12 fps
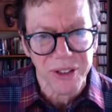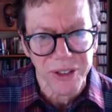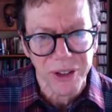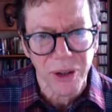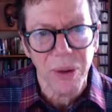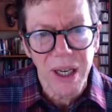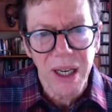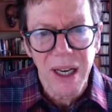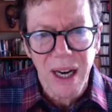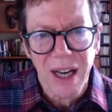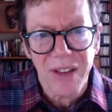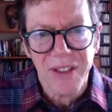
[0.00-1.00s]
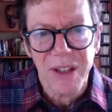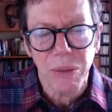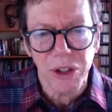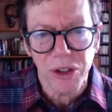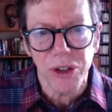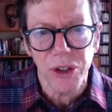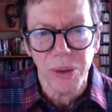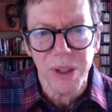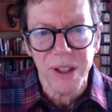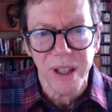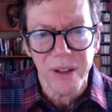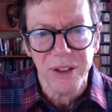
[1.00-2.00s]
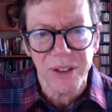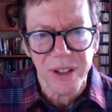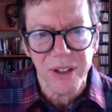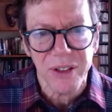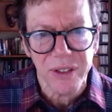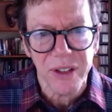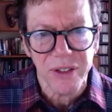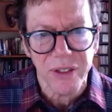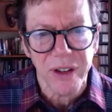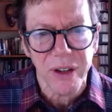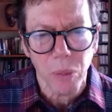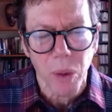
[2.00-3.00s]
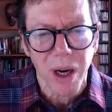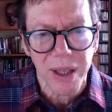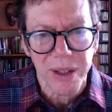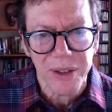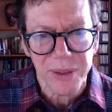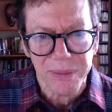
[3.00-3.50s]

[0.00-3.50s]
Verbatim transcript: So I think what you're doing there is is is very wise.